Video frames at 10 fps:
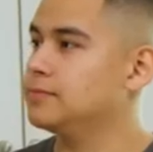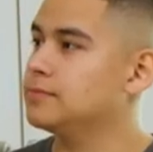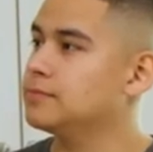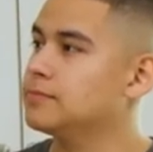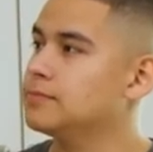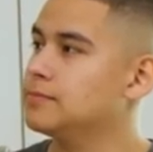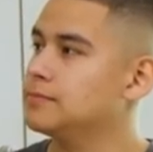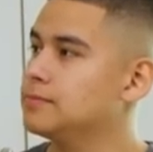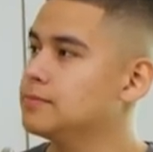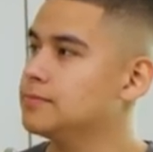
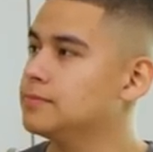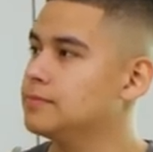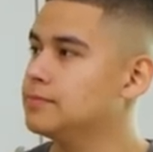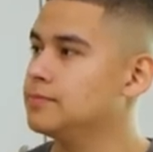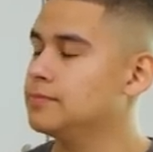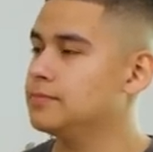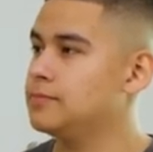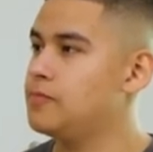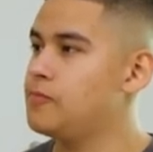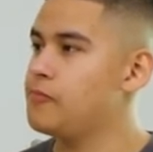
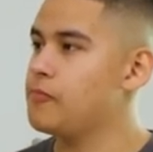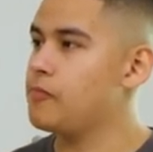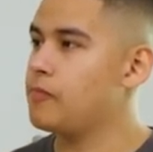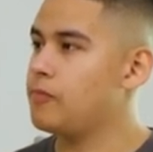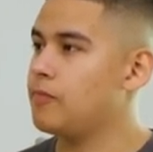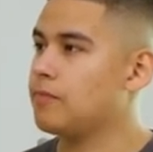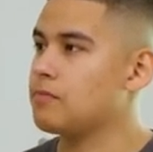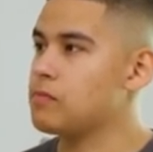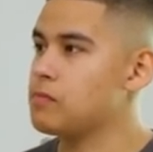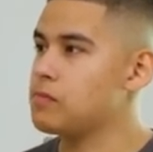
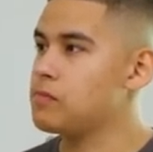(not speaking)